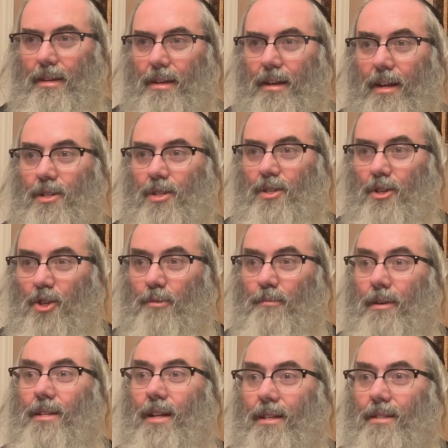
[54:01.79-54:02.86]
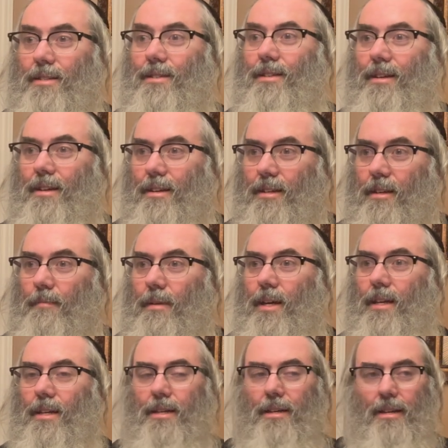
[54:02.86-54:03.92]
Because it's the Shmainas
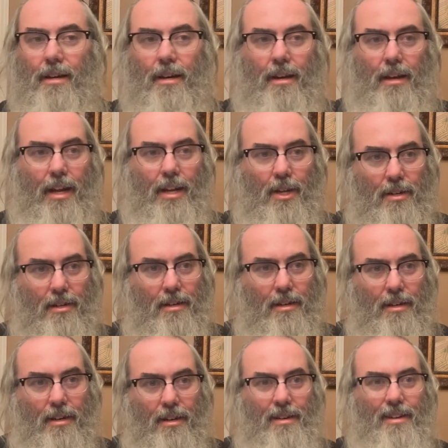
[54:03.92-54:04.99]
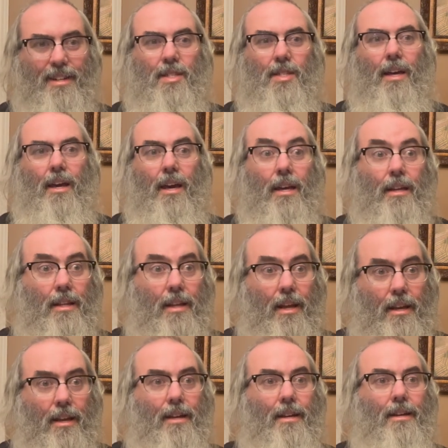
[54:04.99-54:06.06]
Yemei Chanuka. It's the 8
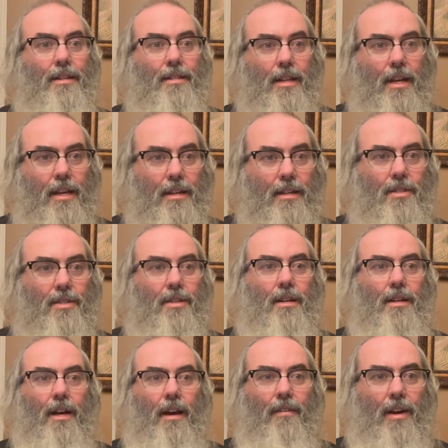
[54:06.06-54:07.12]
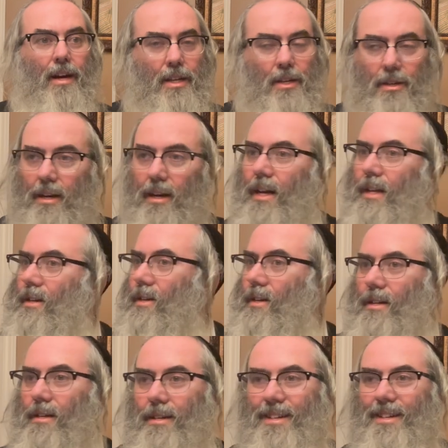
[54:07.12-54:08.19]
days of Chanuka.
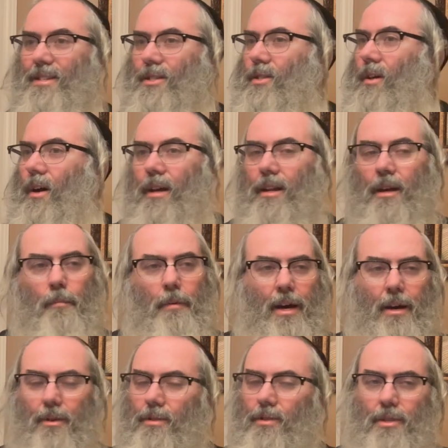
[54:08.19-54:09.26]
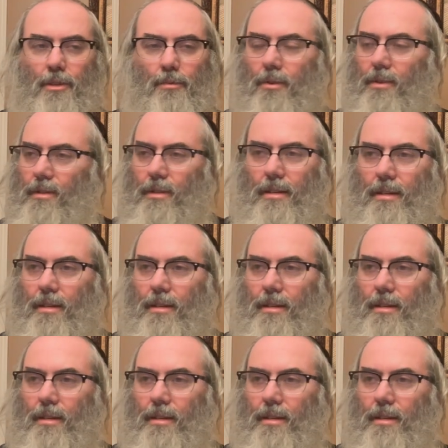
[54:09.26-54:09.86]
Chanuka is not about this world.